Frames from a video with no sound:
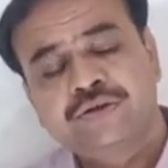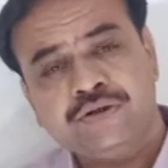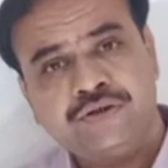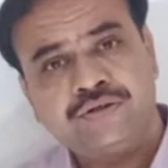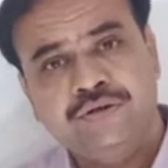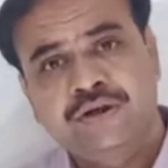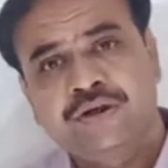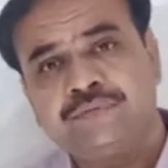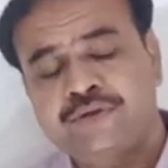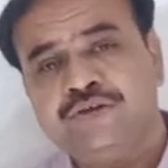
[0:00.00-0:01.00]
is
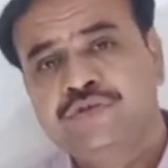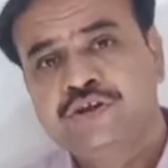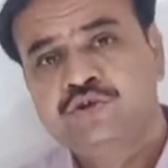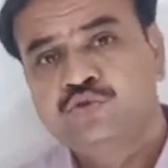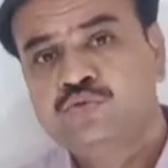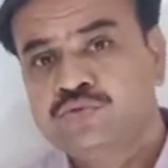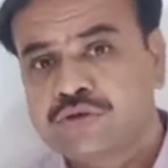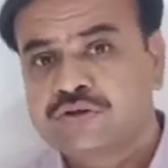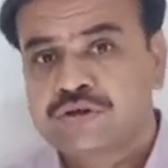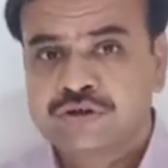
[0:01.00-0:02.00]
there between two
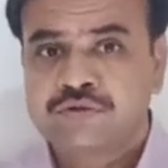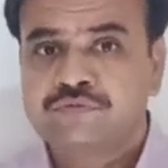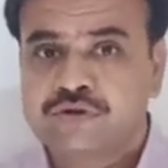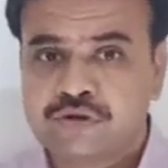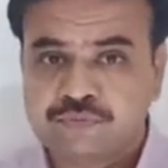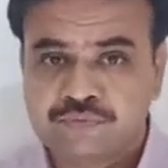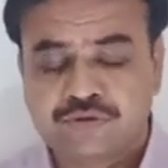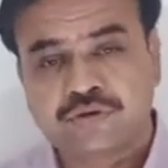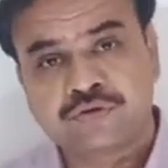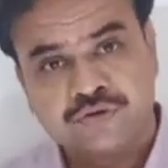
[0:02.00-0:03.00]
successive terms.